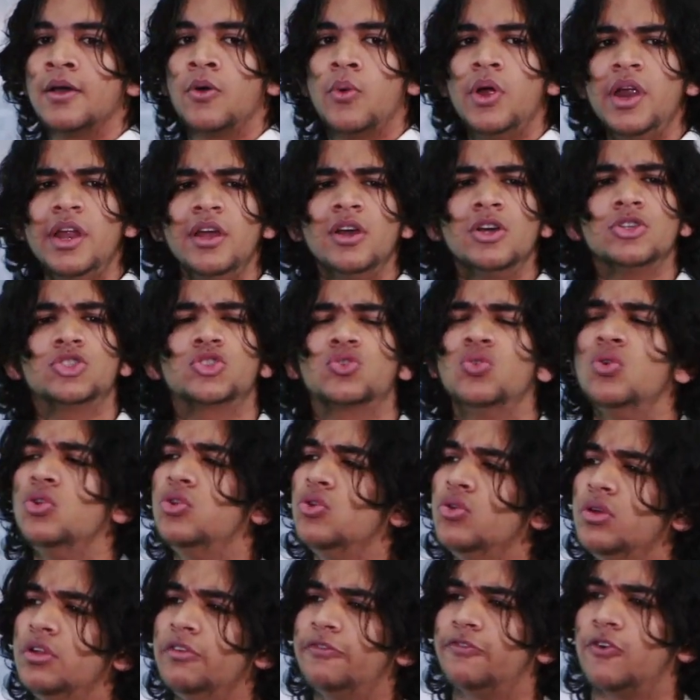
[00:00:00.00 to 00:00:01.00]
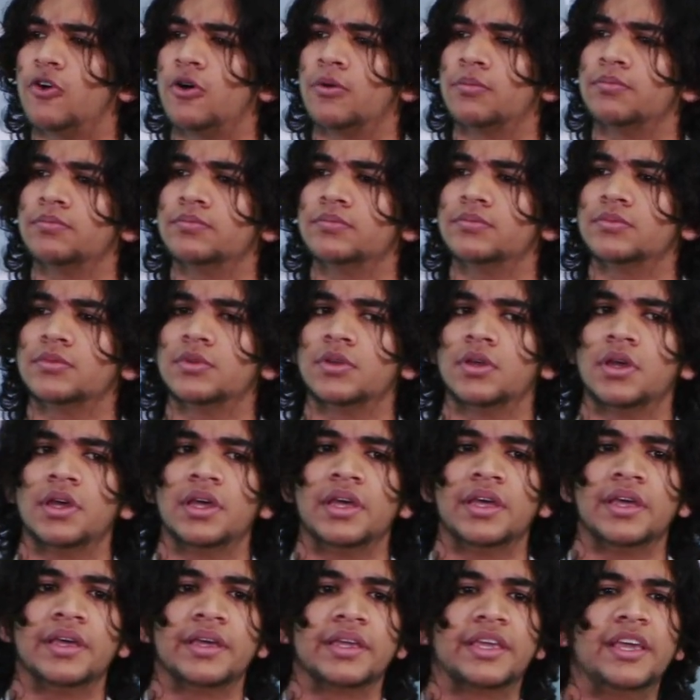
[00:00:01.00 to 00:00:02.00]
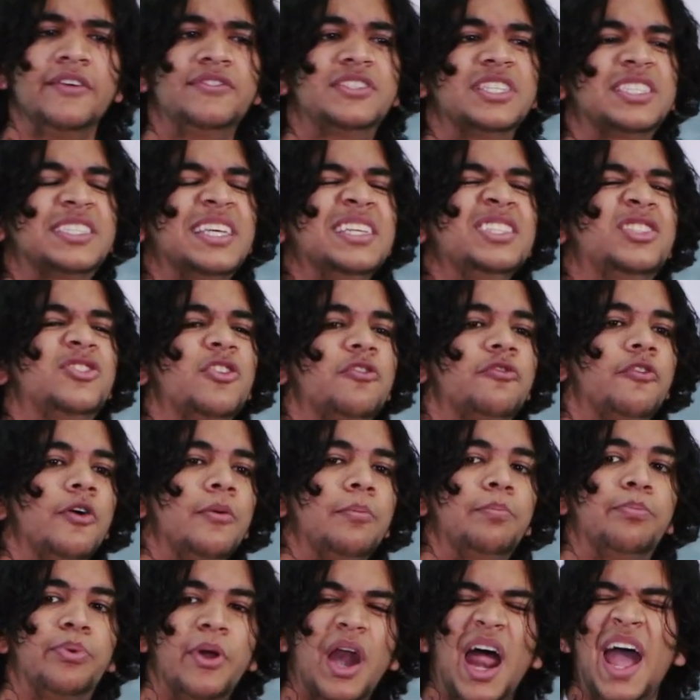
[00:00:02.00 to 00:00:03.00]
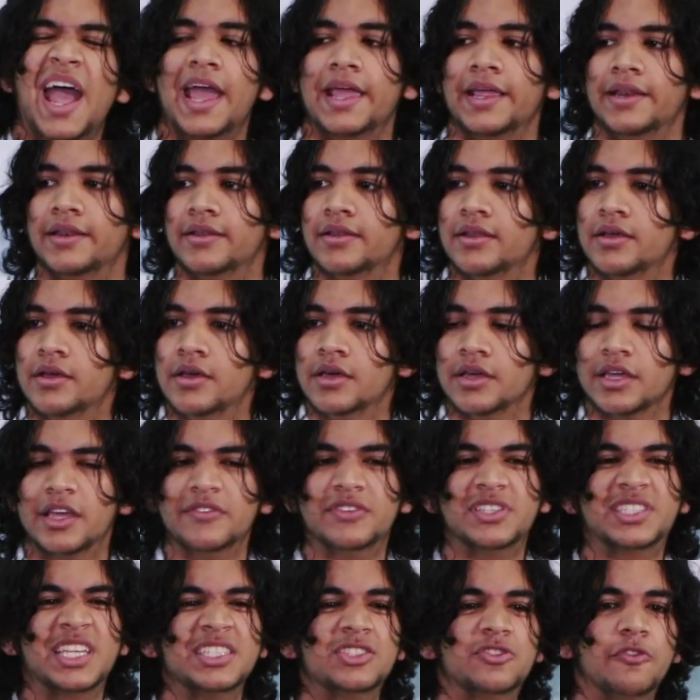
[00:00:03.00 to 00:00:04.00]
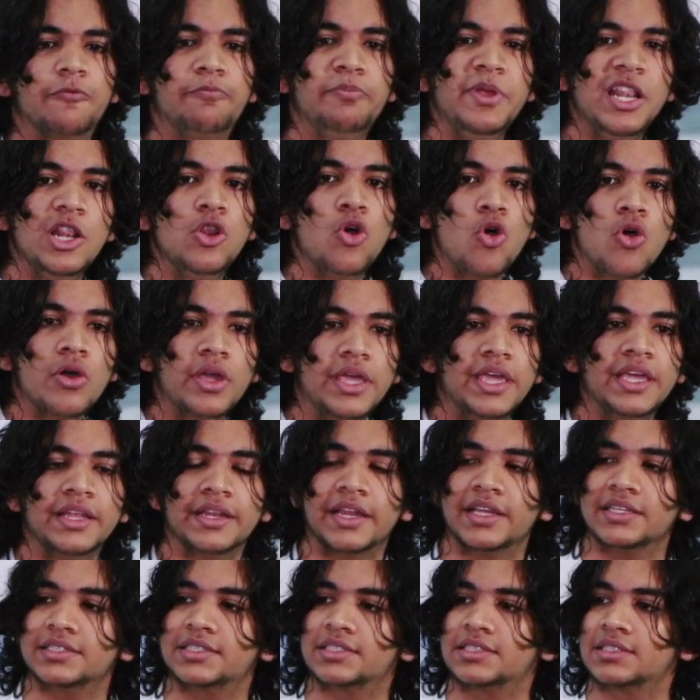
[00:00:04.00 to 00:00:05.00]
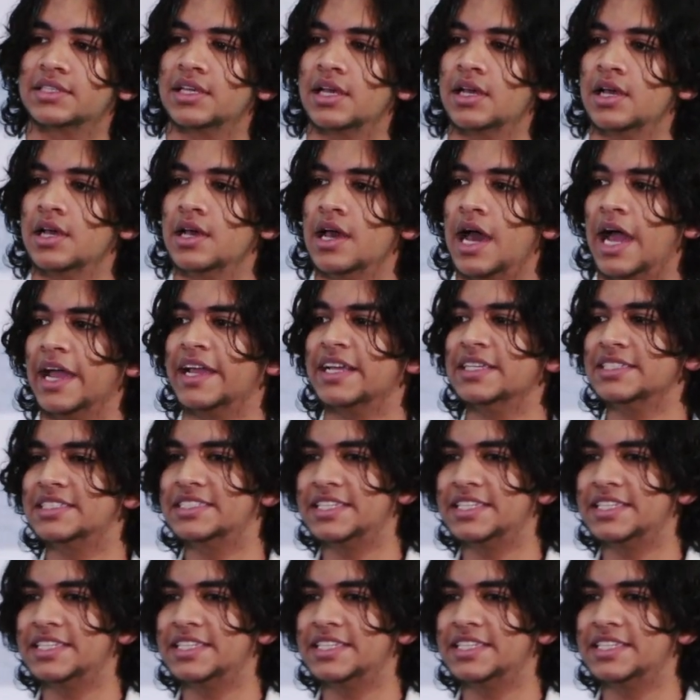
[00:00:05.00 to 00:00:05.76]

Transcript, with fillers: wearing a school uniform gives a sense of pride, gives a sense of belongingness. I can